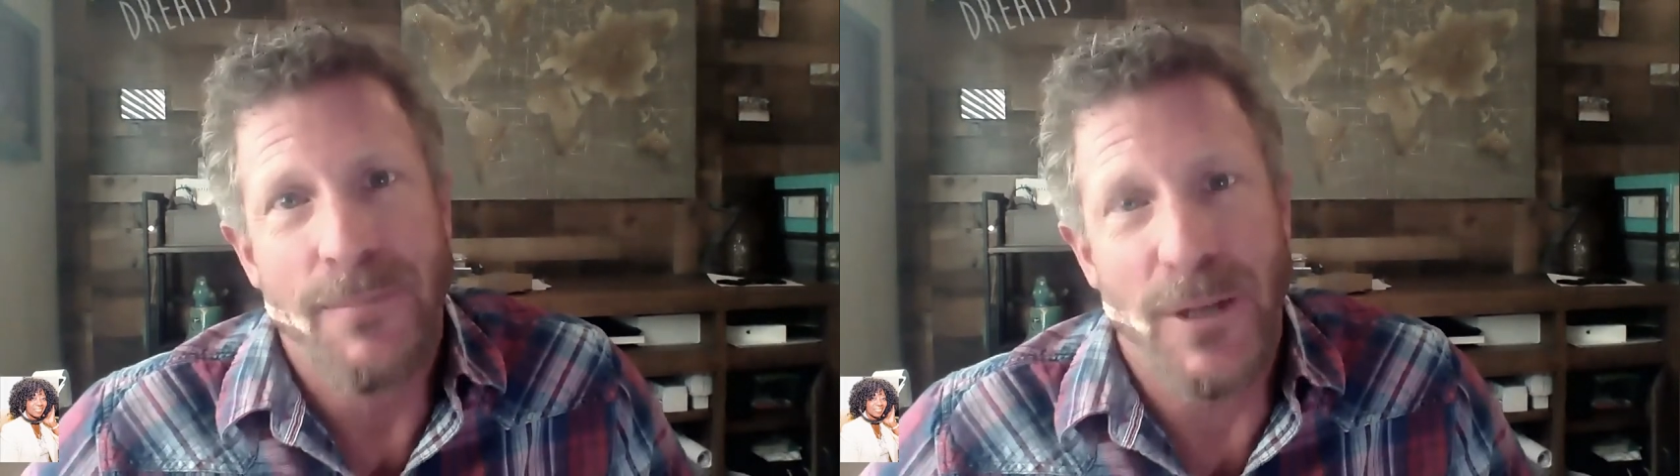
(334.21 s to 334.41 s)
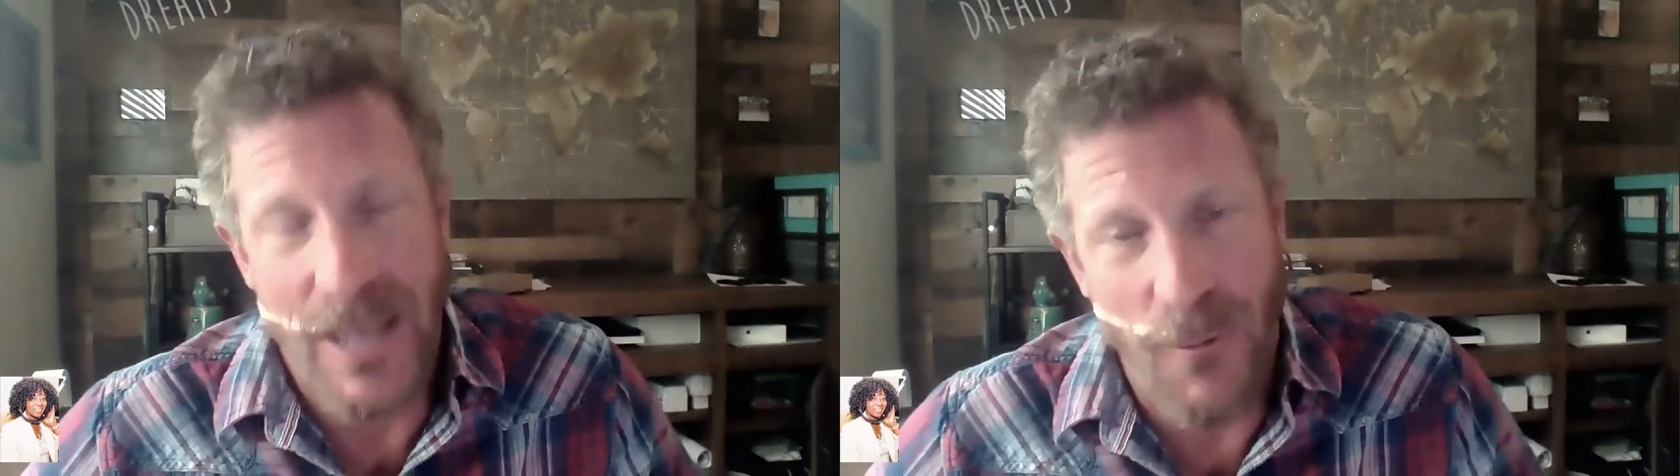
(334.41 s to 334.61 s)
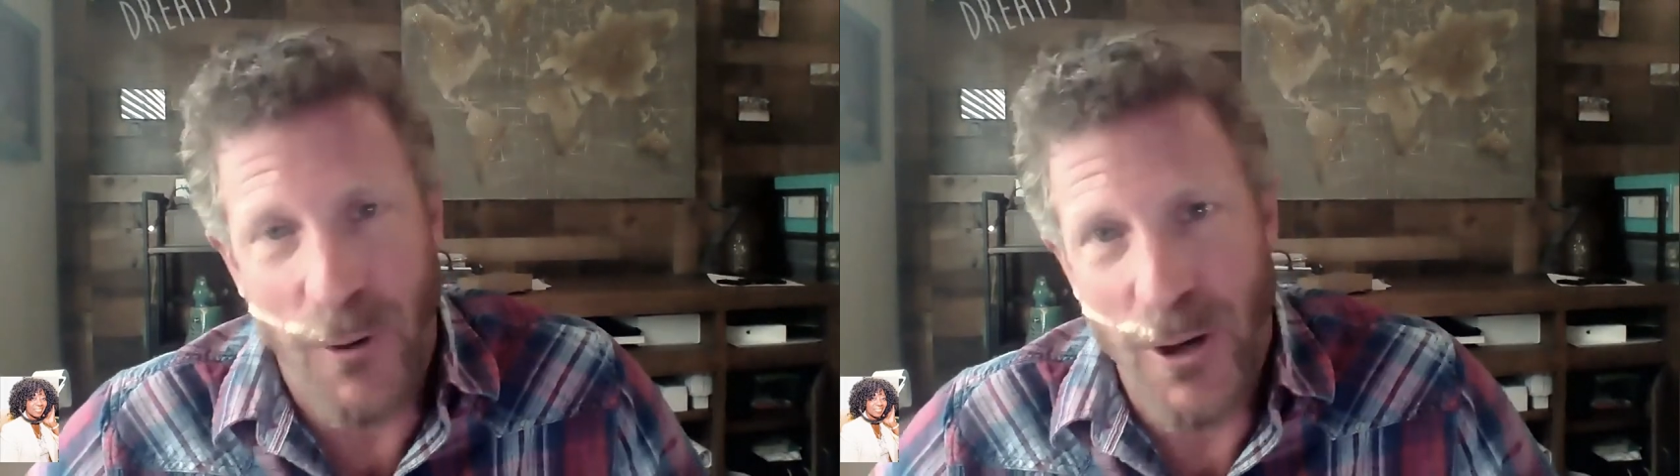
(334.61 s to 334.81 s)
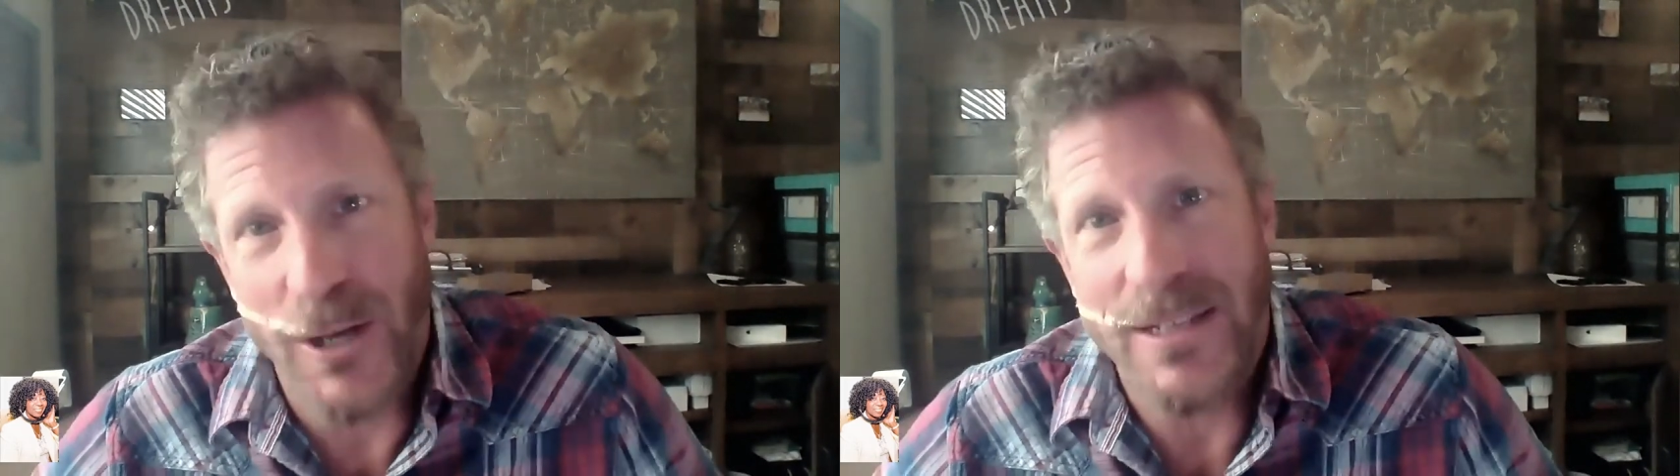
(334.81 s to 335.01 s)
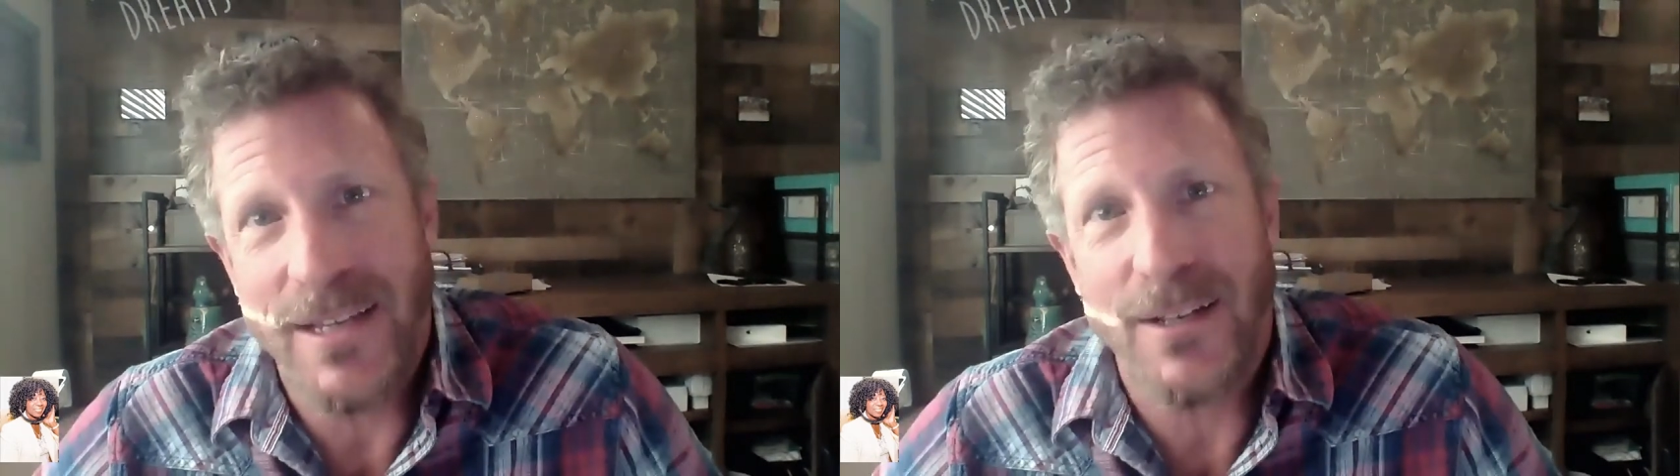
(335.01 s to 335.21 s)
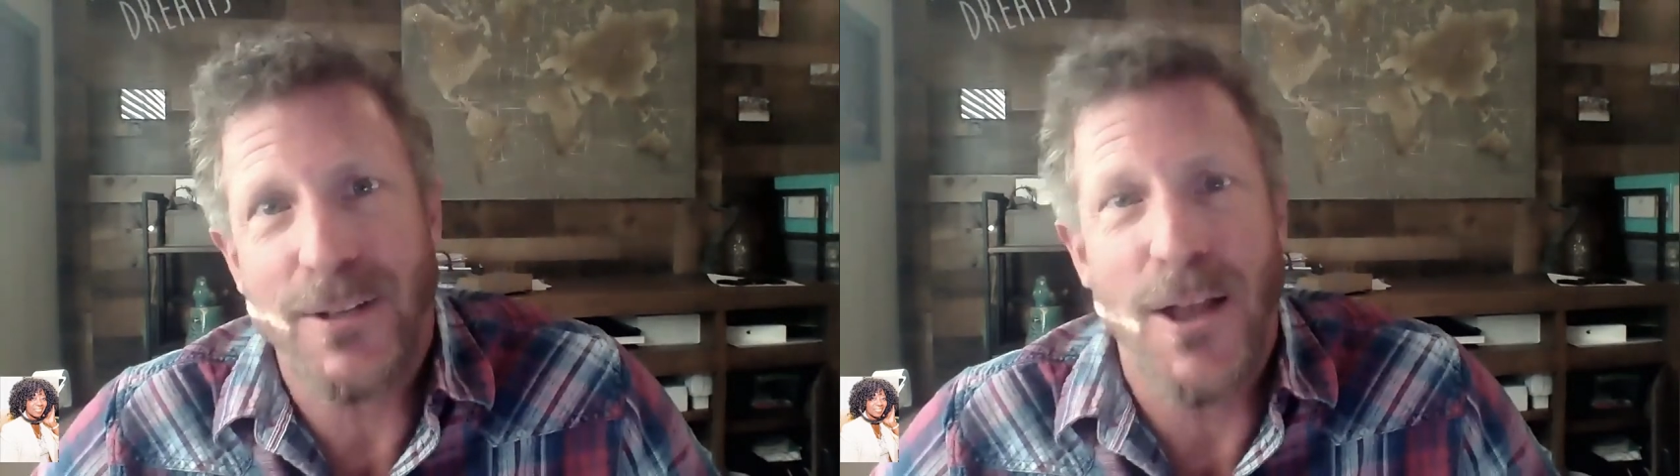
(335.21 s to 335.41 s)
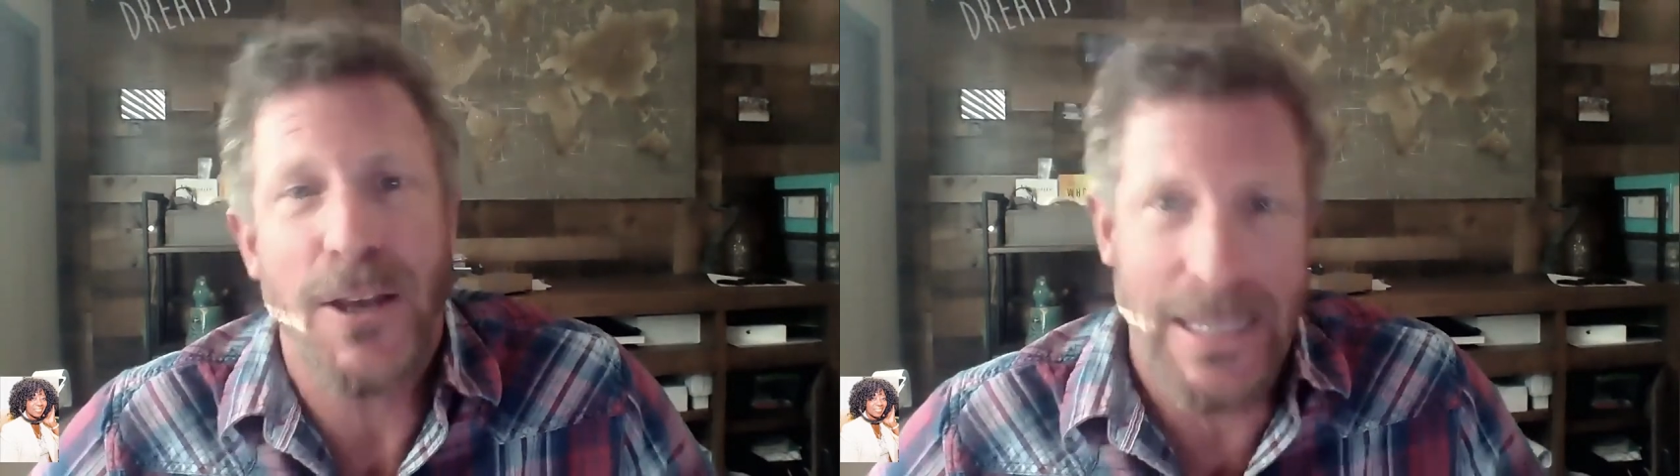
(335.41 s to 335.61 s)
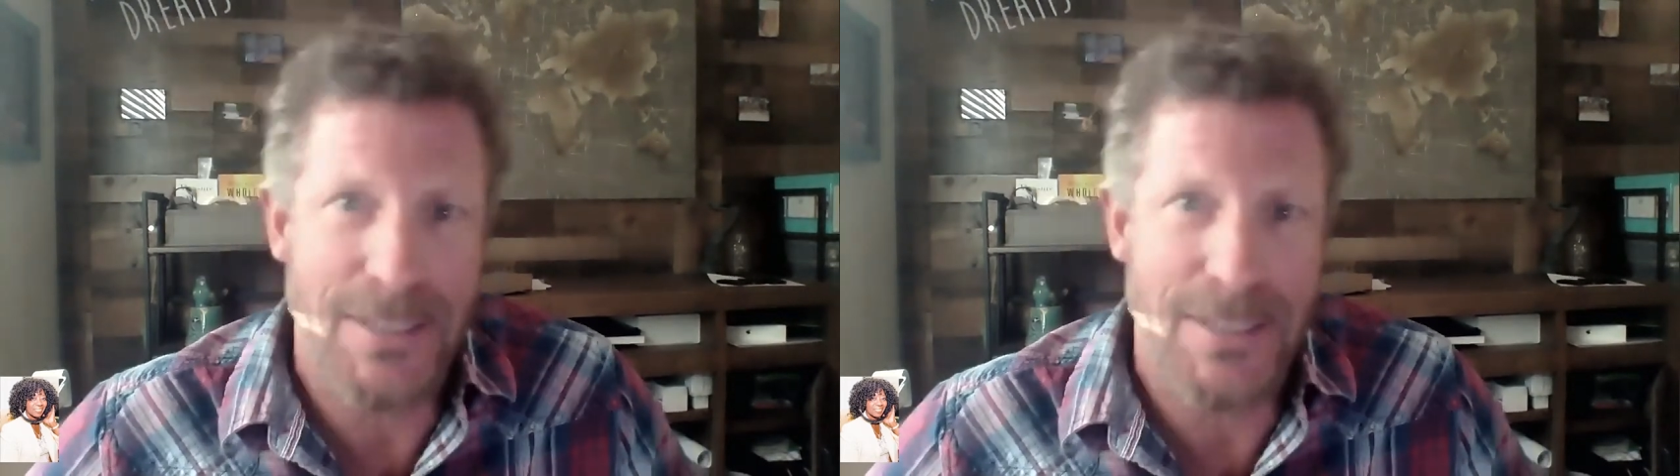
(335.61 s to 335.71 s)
But yeah, we're on at 10 o'clock